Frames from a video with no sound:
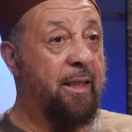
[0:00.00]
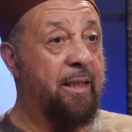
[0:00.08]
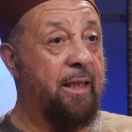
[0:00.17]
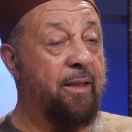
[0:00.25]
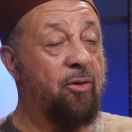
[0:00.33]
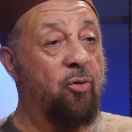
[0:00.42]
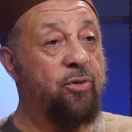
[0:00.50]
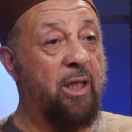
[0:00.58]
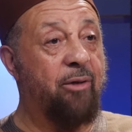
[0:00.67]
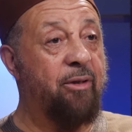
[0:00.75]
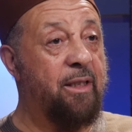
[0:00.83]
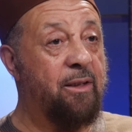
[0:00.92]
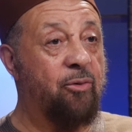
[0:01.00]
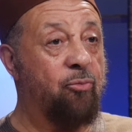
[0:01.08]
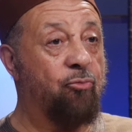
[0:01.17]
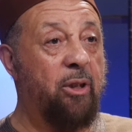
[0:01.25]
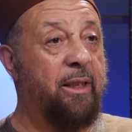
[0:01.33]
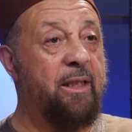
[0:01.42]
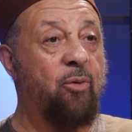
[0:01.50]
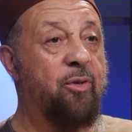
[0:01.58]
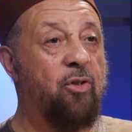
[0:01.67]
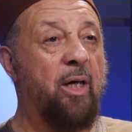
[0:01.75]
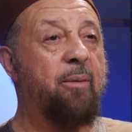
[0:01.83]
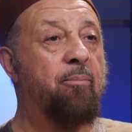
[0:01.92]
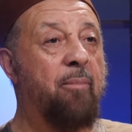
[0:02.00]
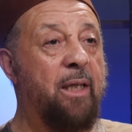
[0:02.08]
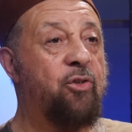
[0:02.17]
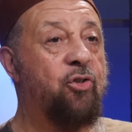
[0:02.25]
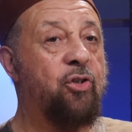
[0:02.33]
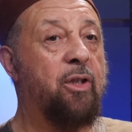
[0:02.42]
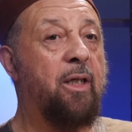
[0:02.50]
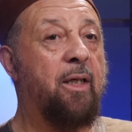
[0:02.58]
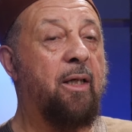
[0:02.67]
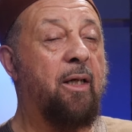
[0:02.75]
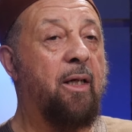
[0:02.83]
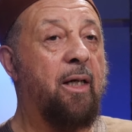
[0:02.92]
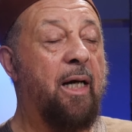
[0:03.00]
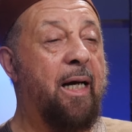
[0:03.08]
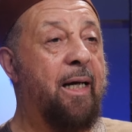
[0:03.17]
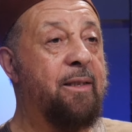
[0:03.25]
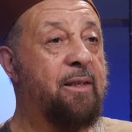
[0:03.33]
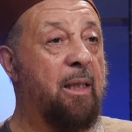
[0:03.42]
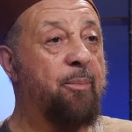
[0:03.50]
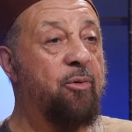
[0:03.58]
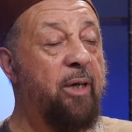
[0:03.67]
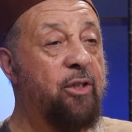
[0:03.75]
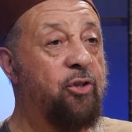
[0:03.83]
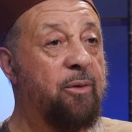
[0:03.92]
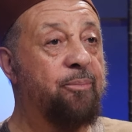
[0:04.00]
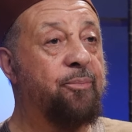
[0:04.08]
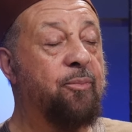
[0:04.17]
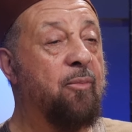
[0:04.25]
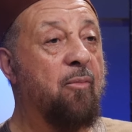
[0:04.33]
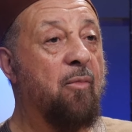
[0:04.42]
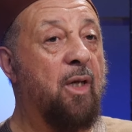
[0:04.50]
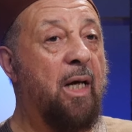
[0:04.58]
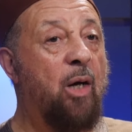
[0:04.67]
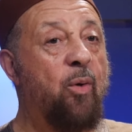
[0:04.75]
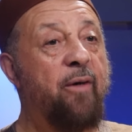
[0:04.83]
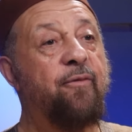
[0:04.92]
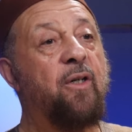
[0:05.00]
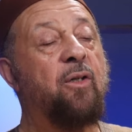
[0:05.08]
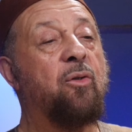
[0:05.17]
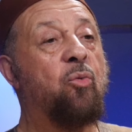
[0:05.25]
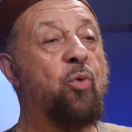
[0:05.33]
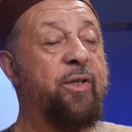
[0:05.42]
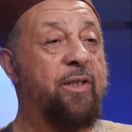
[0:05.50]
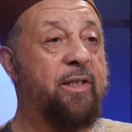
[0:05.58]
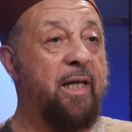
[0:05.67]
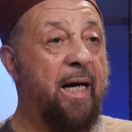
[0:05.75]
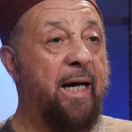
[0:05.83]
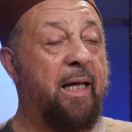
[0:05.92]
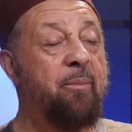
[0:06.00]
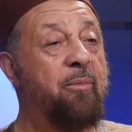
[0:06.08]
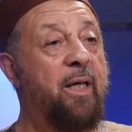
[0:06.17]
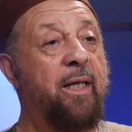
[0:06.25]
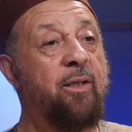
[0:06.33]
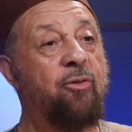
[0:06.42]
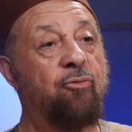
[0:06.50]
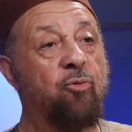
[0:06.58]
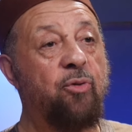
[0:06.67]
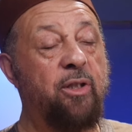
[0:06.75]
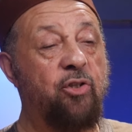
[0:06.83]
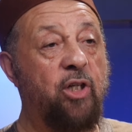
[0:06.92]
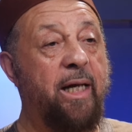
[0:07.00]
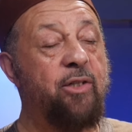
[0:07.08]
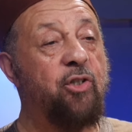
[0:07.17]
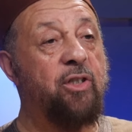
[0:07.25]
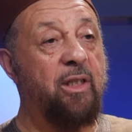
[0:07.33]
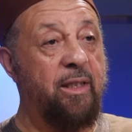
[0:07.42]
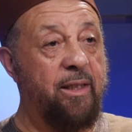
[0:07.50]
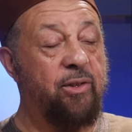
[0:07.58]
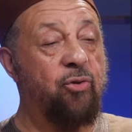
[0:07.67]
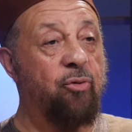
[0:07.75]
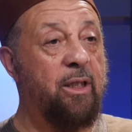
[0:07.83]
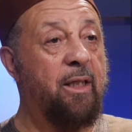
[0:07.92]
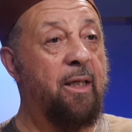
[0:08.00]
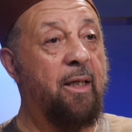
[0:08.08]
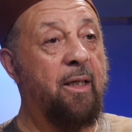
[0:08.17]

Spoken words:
and those areas. Really, there was not much separation. However, with time and through the changes in history,